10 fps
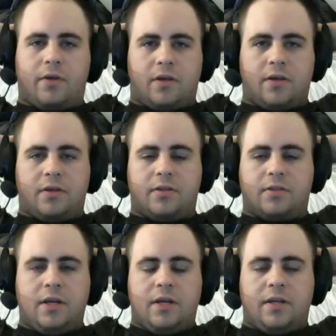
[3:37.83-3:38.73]

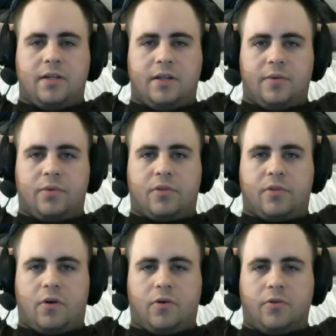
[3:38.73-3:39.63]
is dealing with the
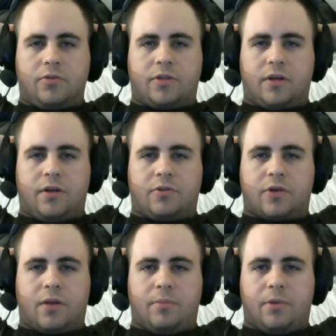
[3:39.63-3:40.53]
Volge and
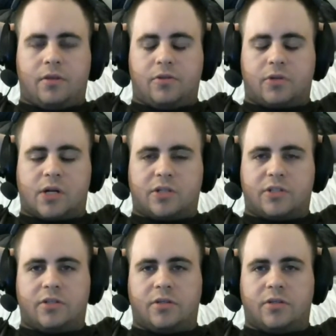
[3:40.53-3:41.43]
trying to beat the
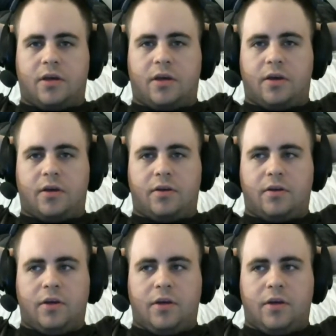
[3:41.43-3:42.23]
Indrashi and